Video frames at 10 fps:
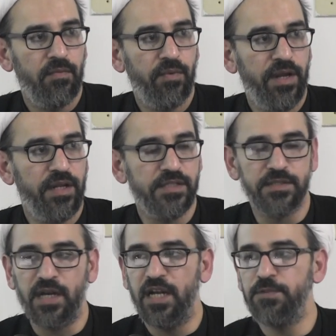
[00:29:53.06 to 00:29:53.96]
when
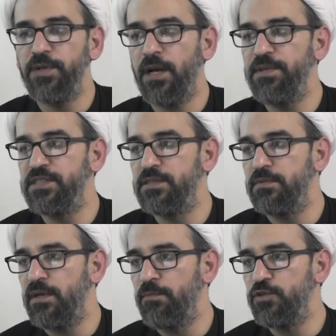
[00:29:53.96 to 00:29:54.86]
does Hajj become is
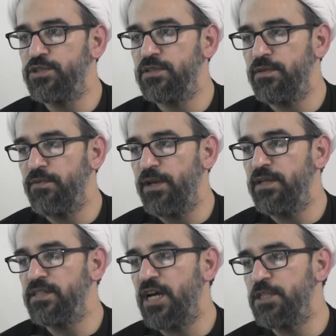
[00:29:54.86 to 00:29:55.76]
when
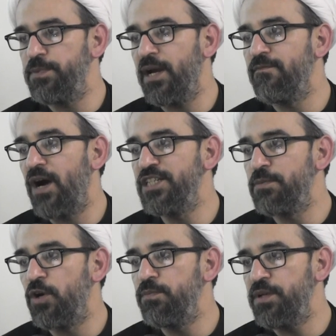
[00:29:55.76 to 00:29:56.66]
does Hajj become
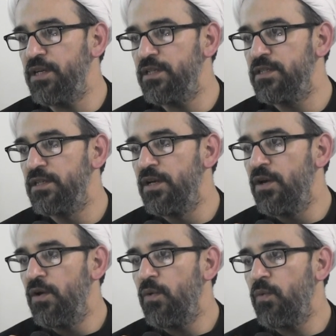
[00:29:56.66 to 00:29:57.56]
wajib on me?
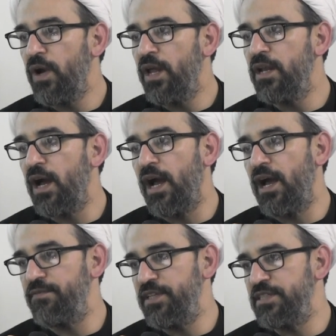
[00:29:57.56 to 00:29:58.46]
When I
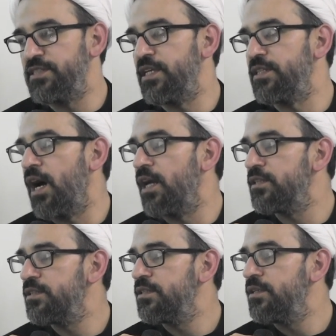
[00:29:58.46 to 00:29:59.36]
have the istatat,
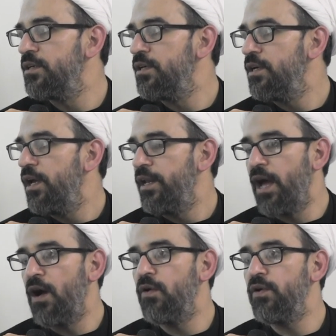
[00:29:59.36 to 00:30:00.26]

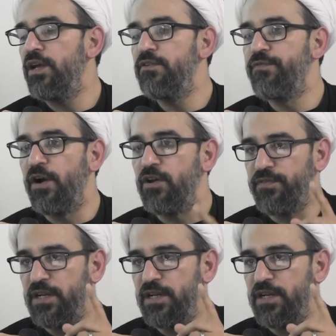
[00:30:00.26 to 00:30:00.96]
now, in front